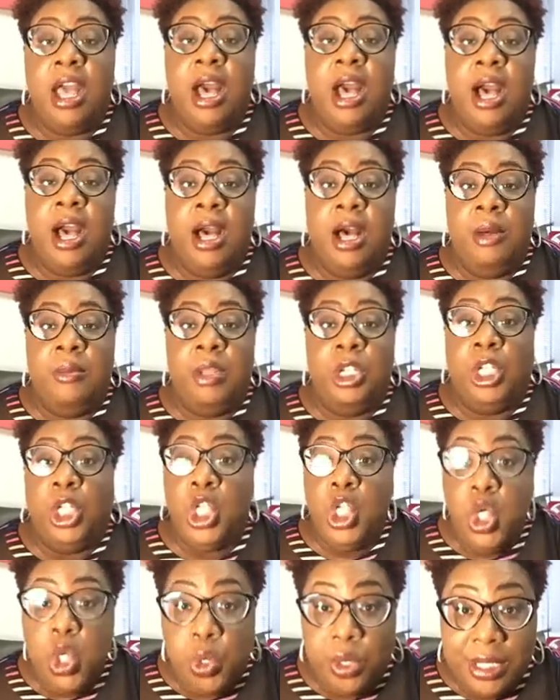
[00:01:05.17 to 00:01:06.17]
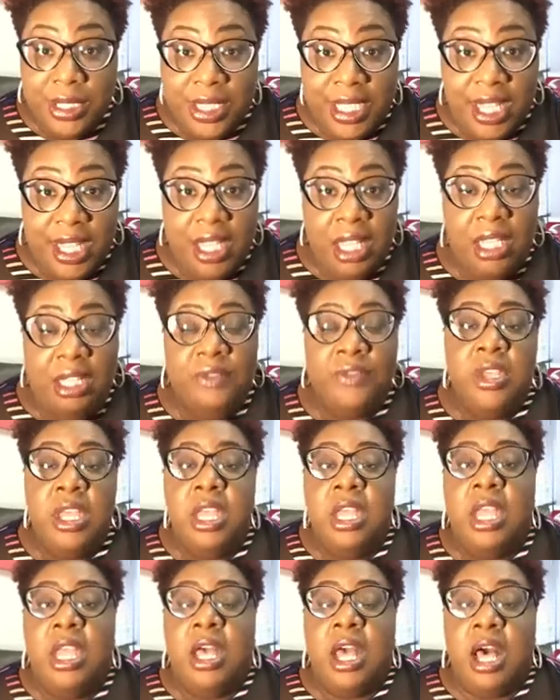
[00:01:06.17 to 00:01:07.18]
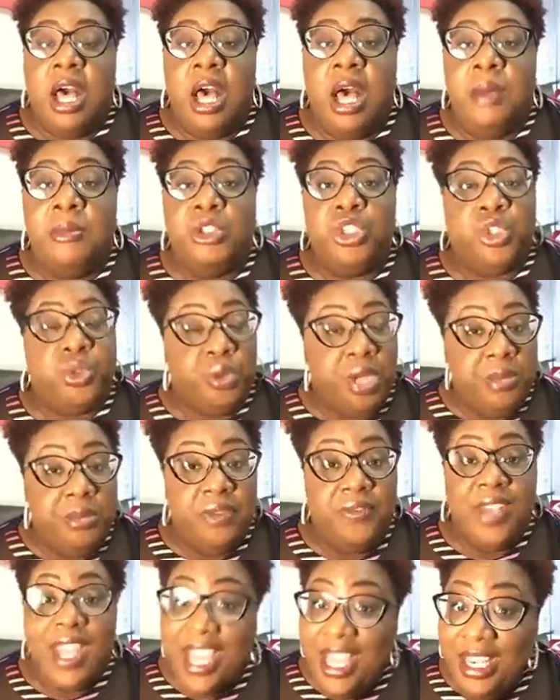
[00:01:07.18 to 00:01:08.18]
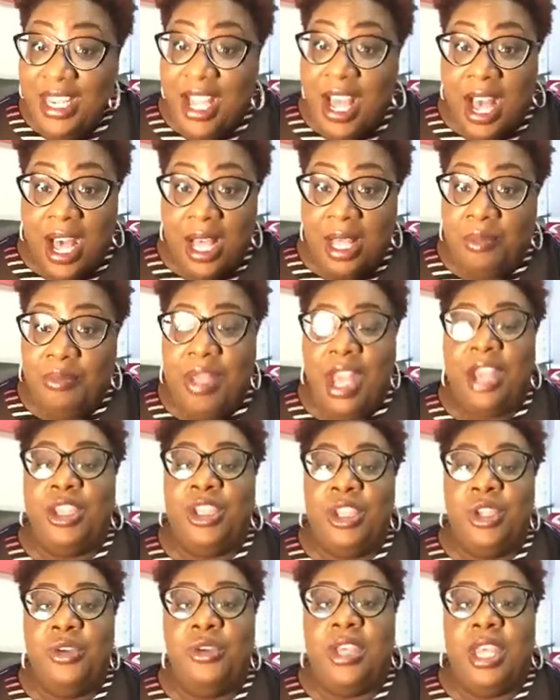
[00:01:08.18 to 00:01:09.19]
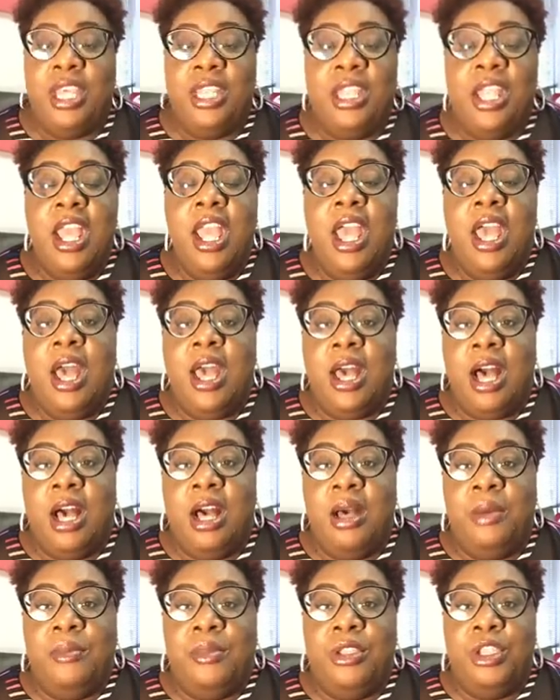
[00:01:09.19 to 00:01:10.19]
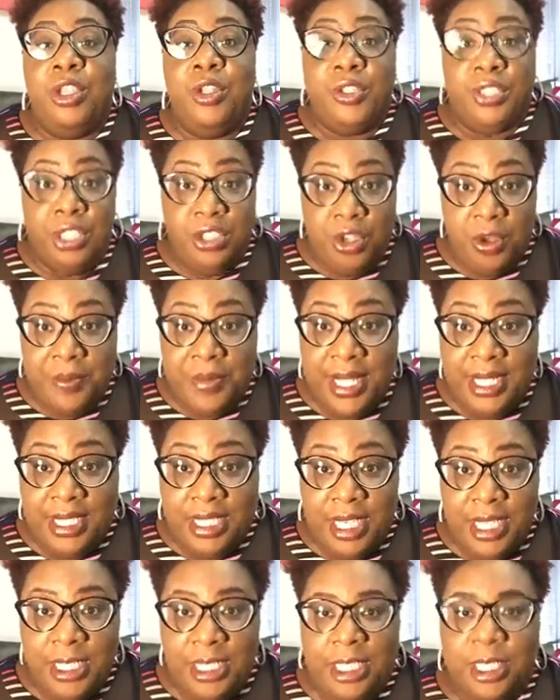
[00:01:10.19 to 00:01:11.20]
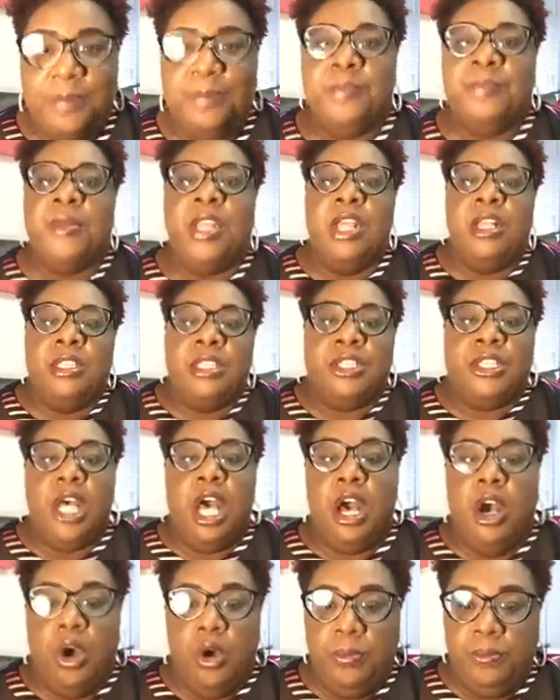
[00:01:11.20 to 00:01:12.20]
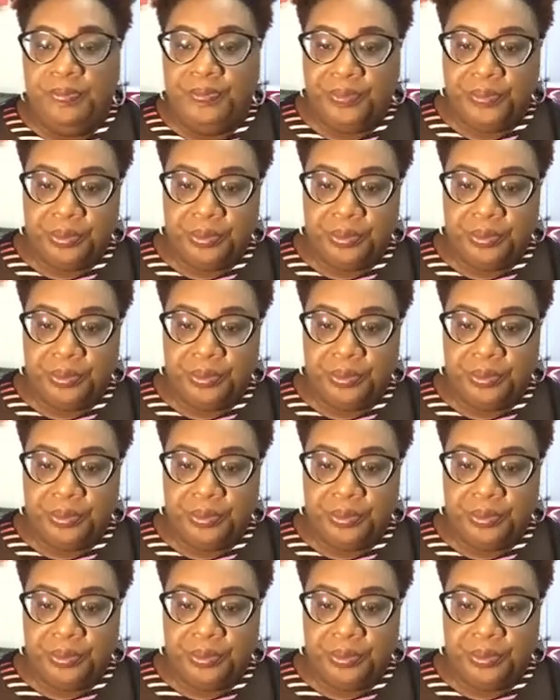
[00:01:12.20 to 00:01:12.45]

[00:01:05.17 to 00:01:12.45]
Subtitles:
lucrative stream of income that you can use in your business. So